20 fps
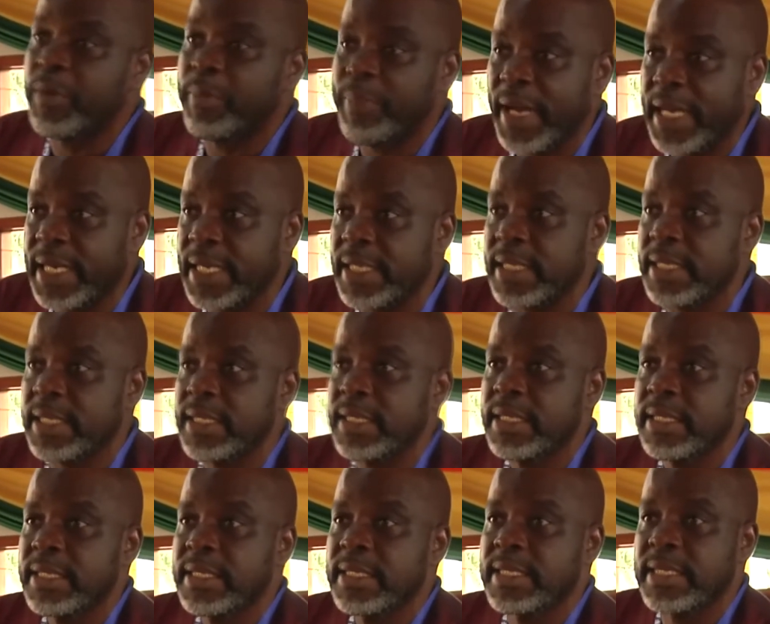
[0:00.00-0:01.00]
electoral
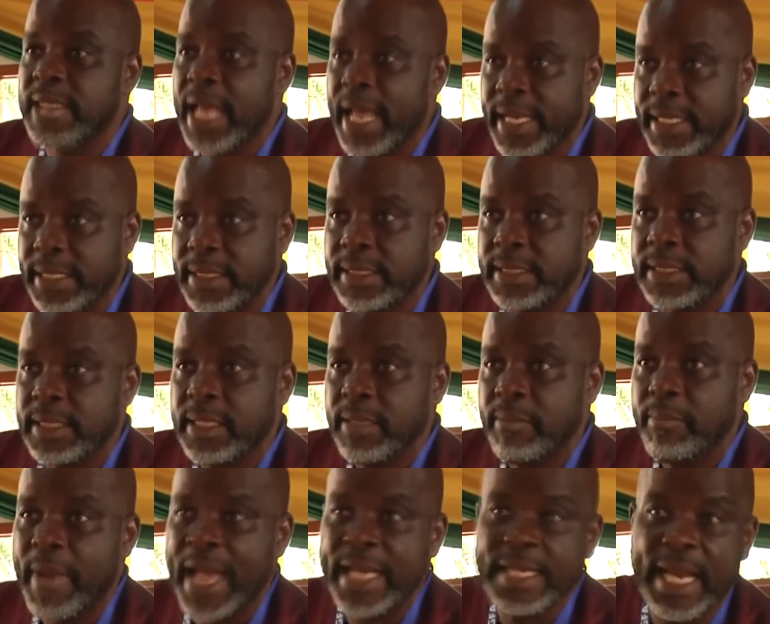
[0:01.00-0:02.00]
college must be
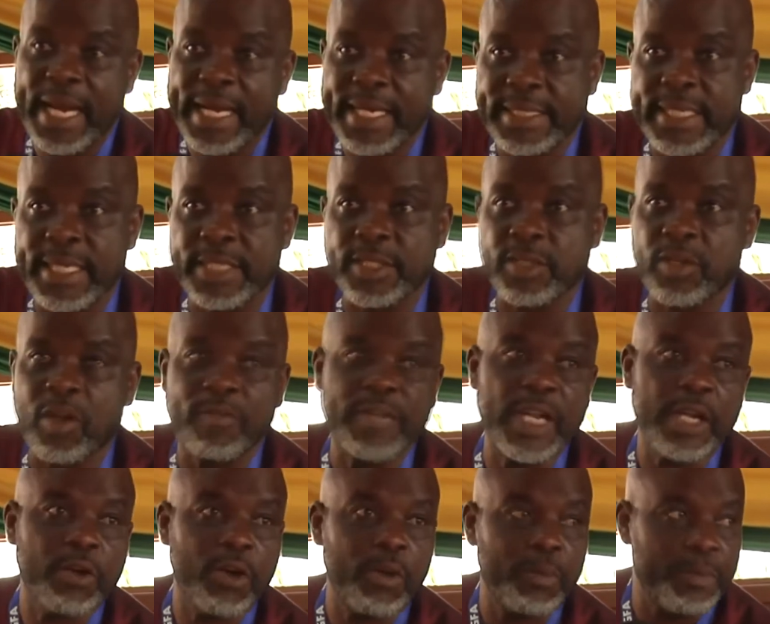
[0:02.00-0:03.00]
expanded.
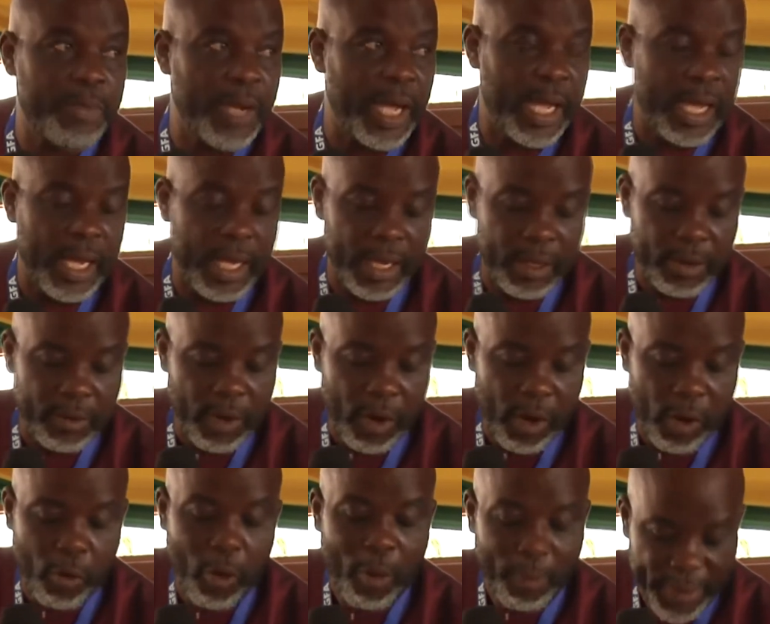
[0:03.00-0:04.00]
It must Why?
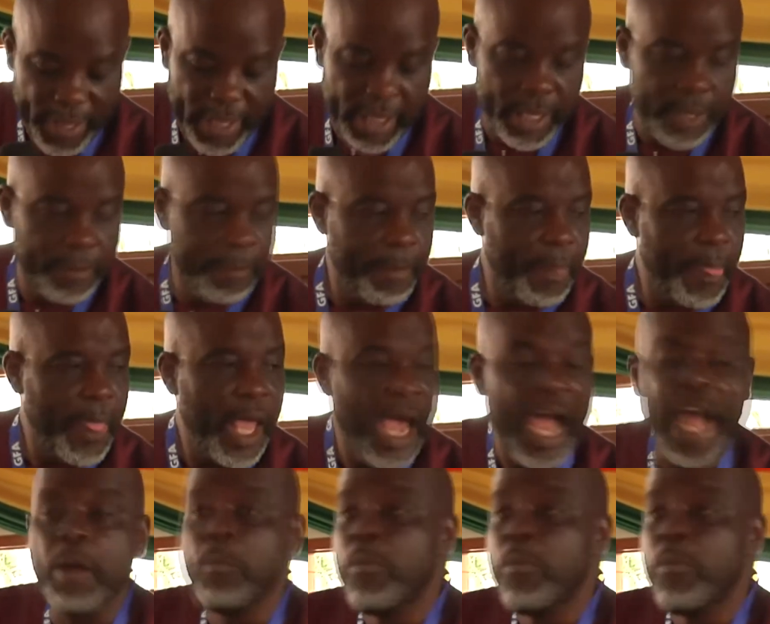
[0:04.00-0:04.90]
be expanded so that